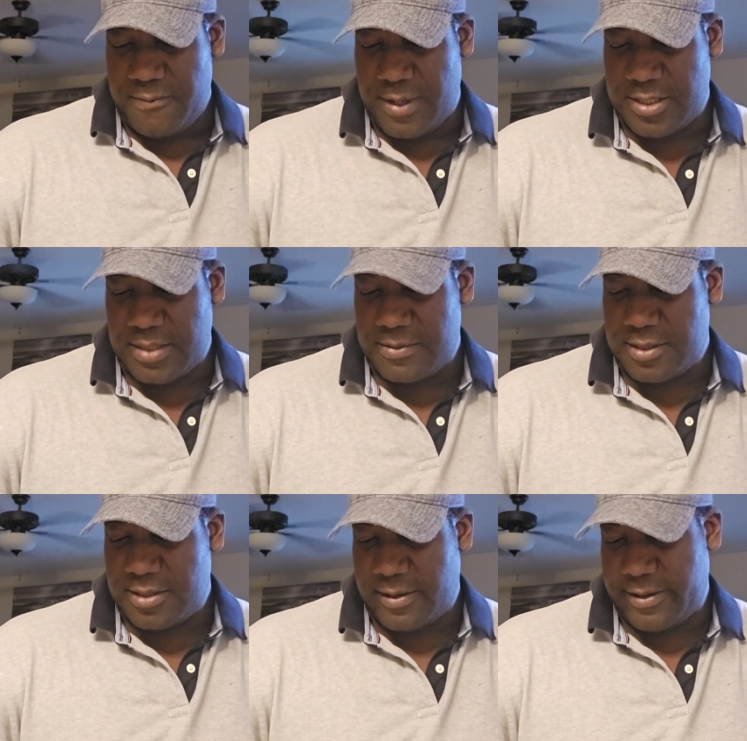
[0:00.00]

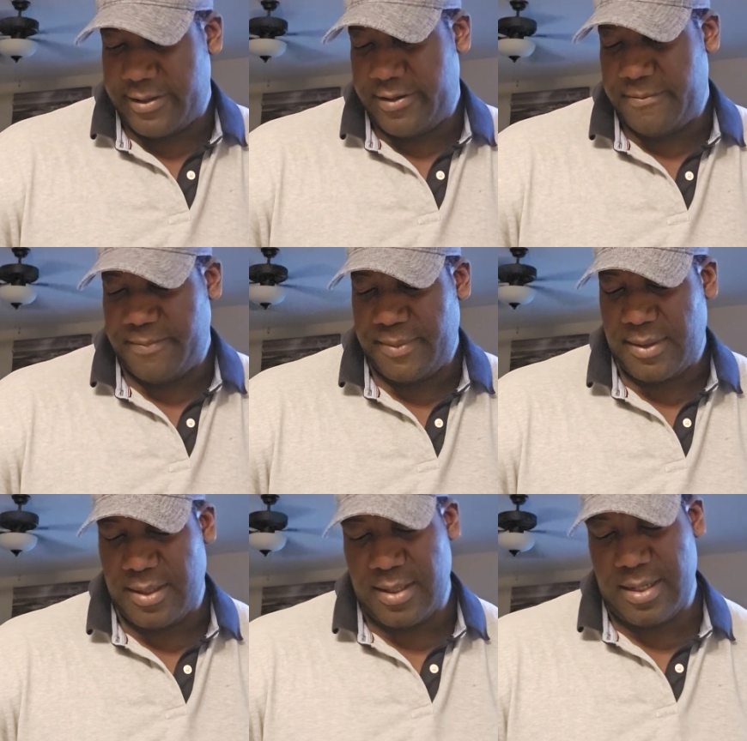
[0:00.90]
project charter,
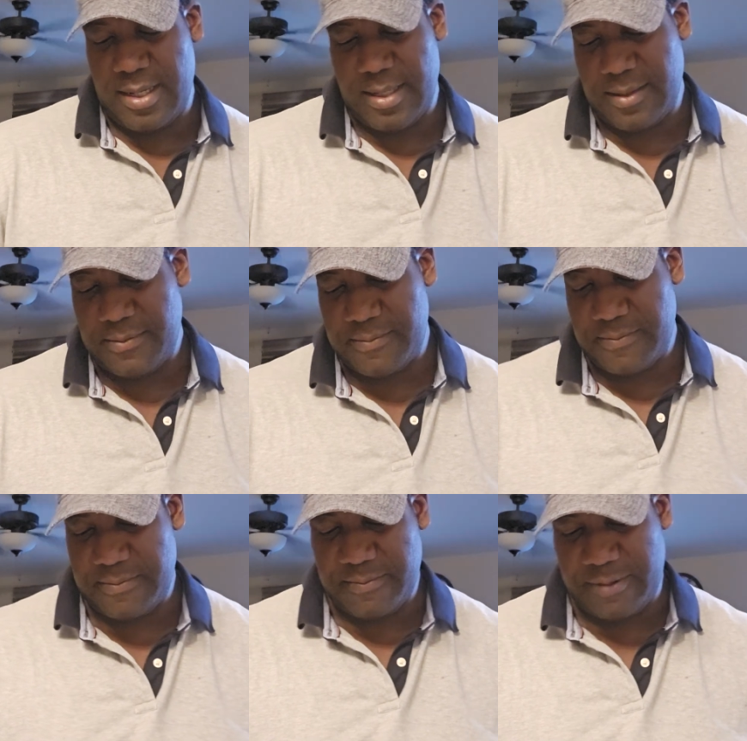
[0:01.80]
and
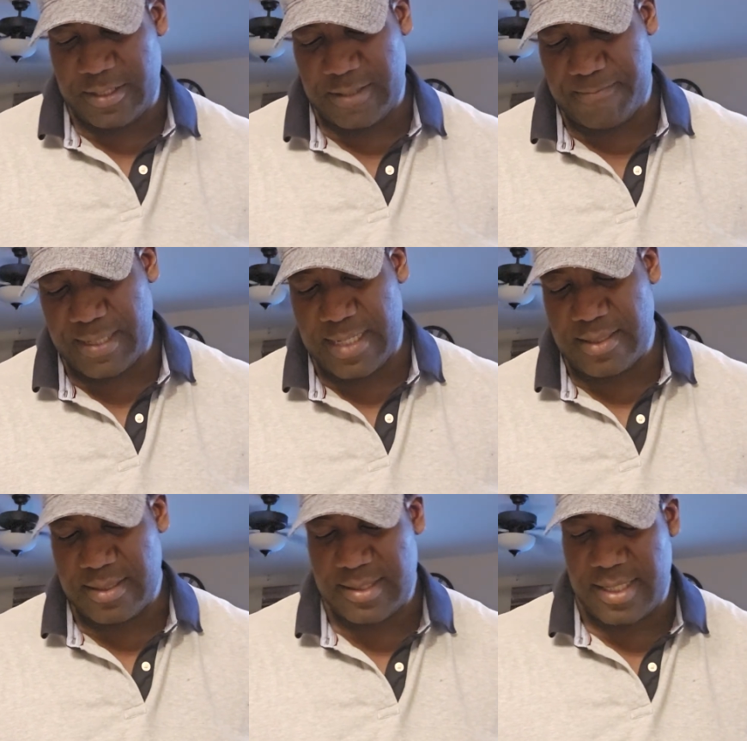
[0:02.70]
project
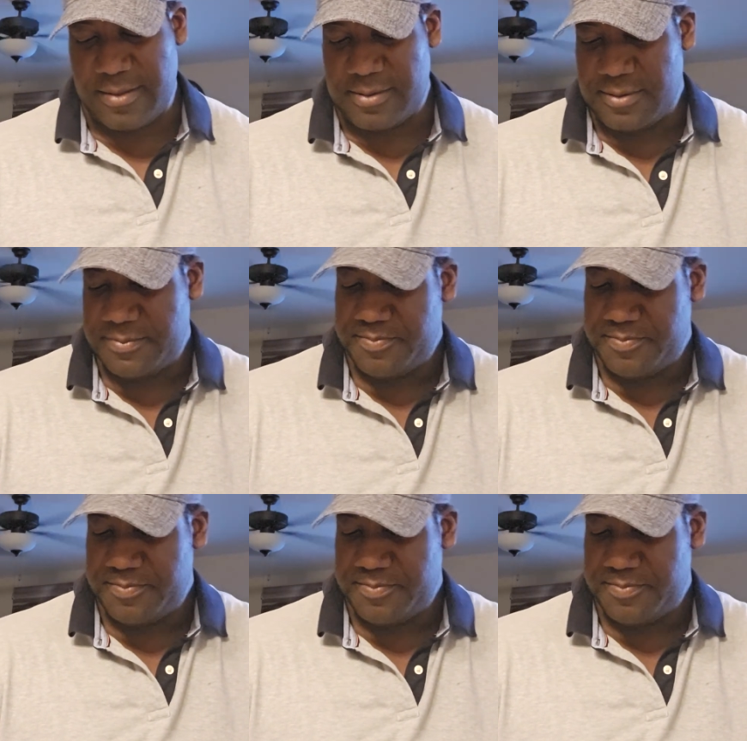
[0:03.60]
plan schedule.